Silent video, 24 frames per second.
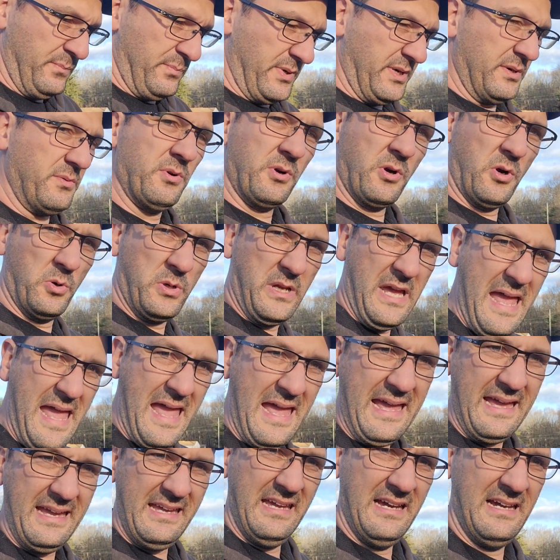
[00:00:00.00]
But we're
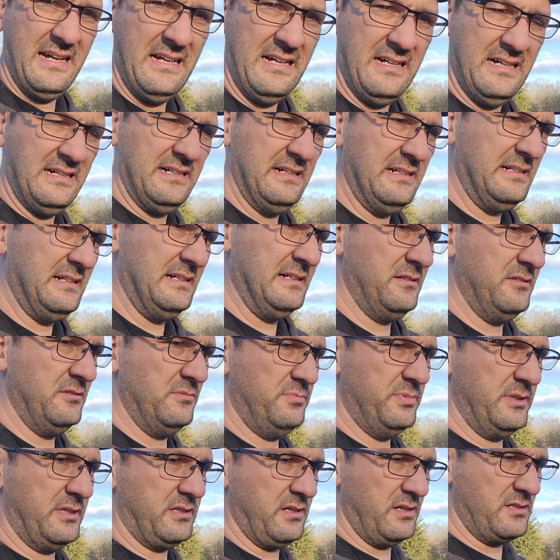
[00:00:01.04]
okay
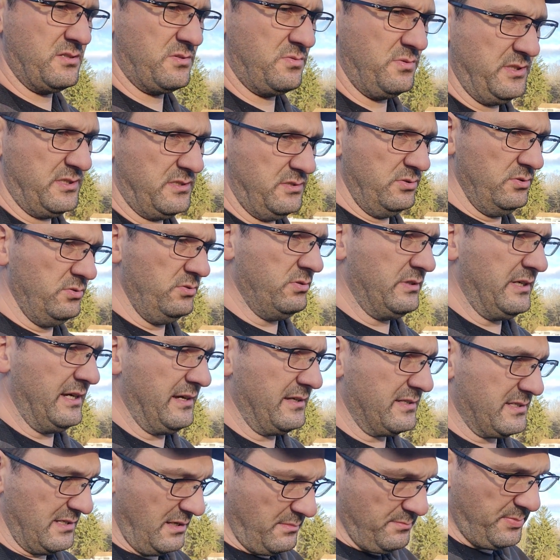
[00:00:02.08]
because we do
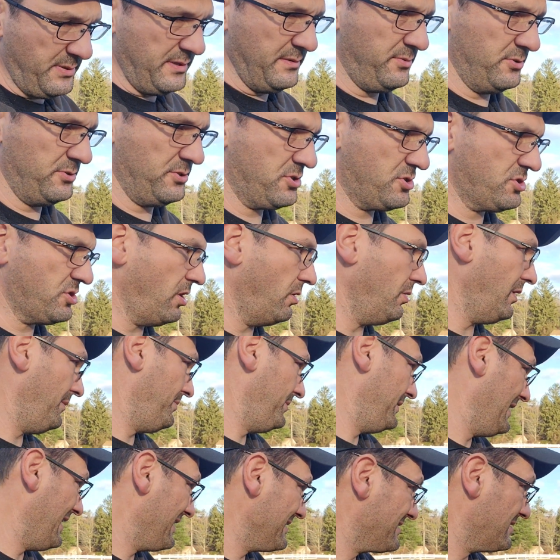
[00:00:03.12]
get some people to show
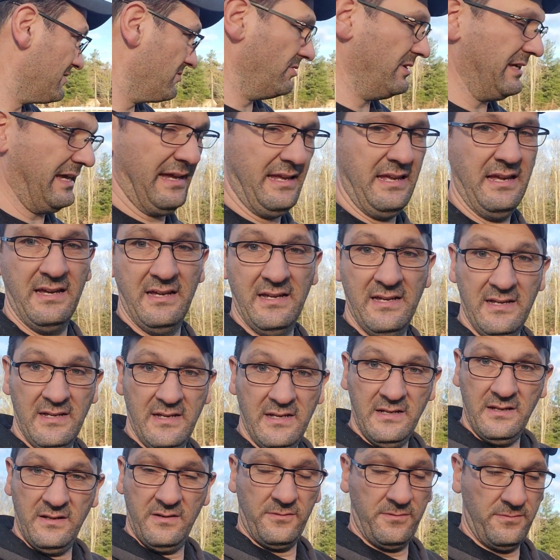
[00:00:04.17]
up. Yesterday,
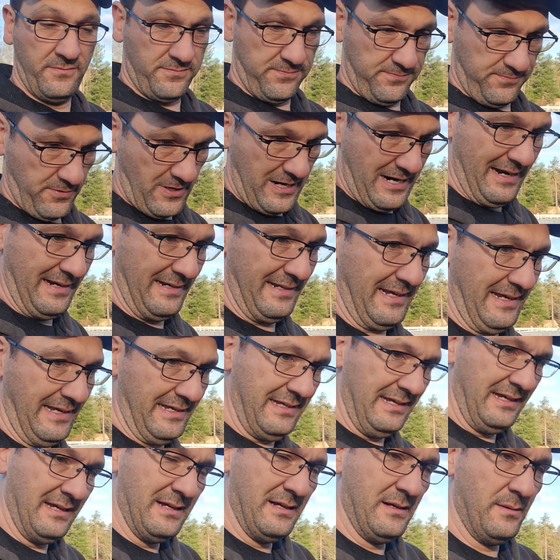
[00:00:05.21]

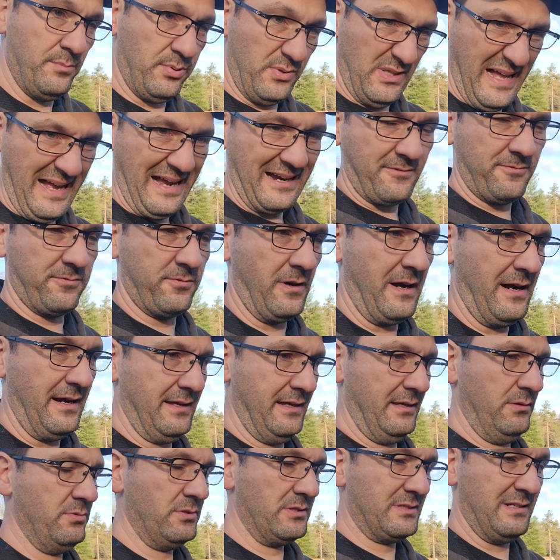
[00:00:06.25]
Friday, Black
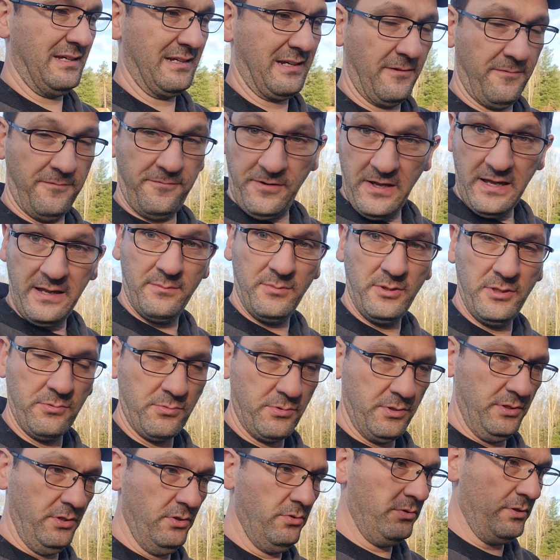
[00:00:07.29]
Friday was like a family
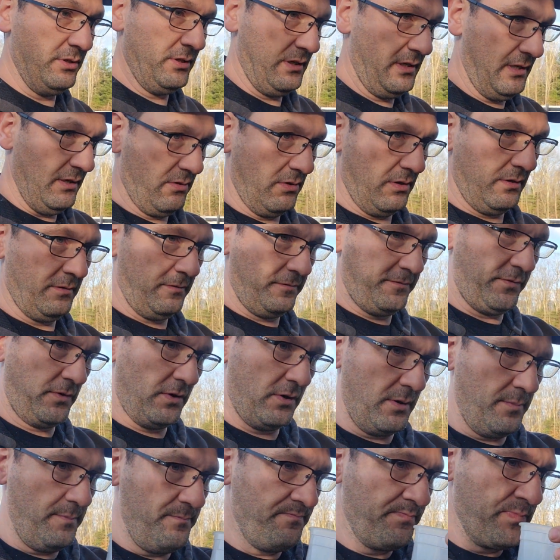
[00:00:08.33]
reunion here on the
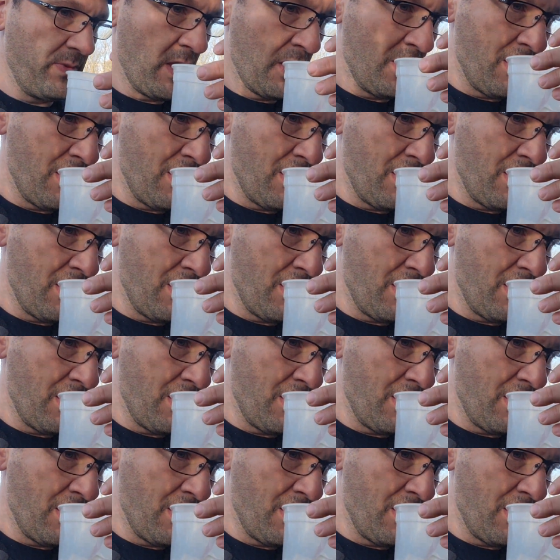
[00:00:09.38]
farm.